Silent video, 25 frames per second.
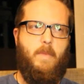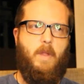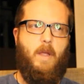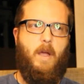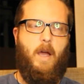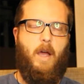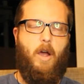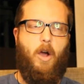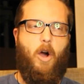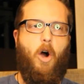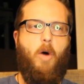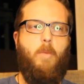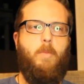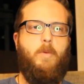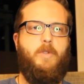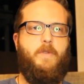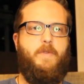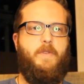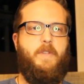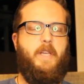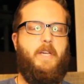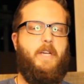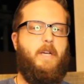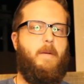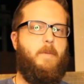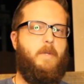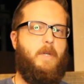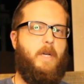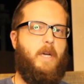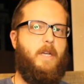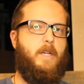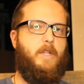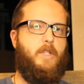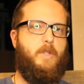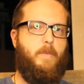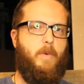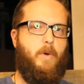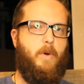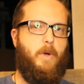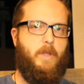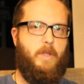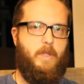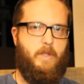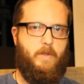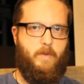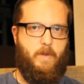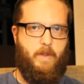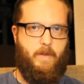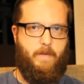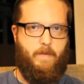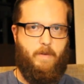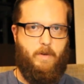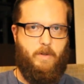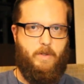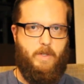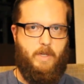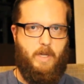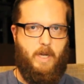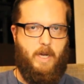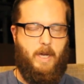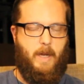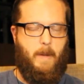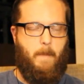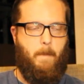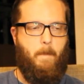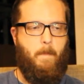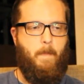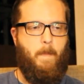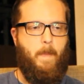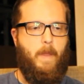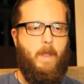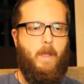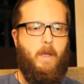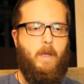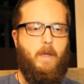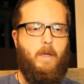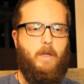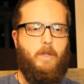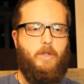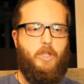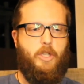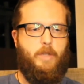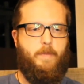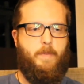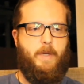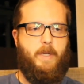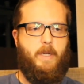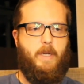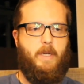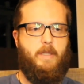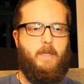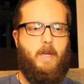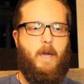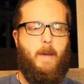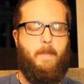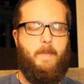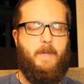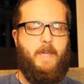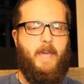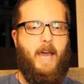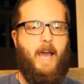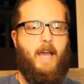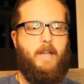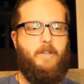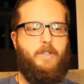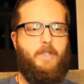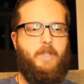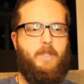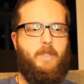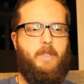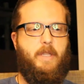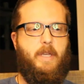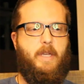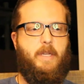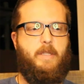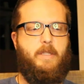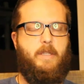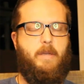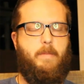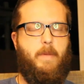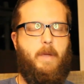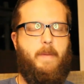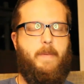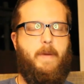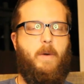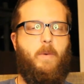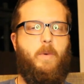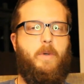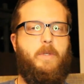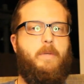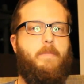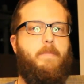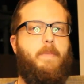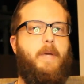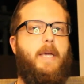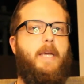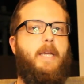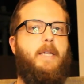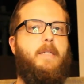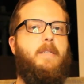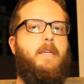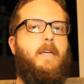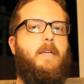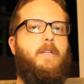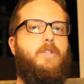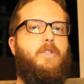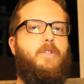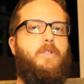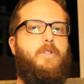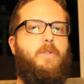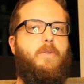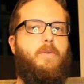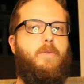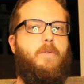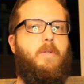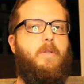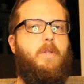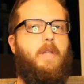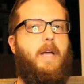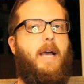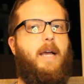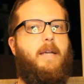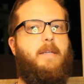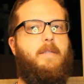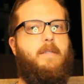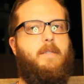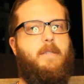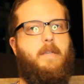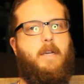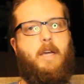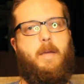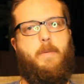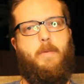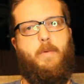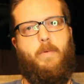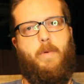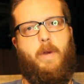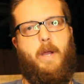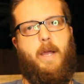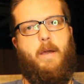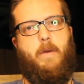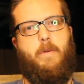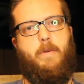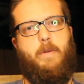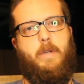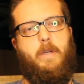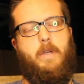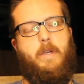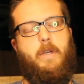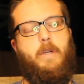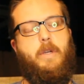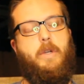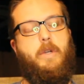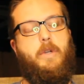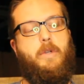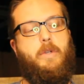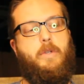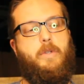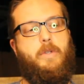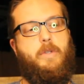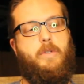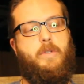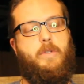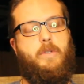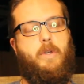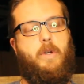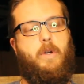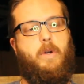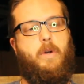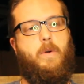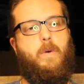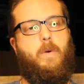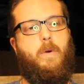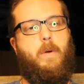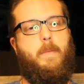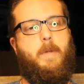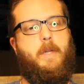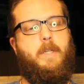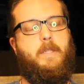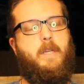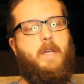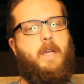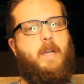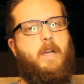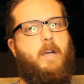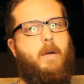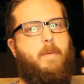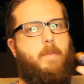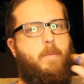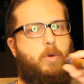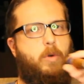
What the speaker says: almost feel like I'm kind of smoking this for the first time, just because I'm catching things that maybe I wasn't paying attention to the last time around. So I'm going to take a couple more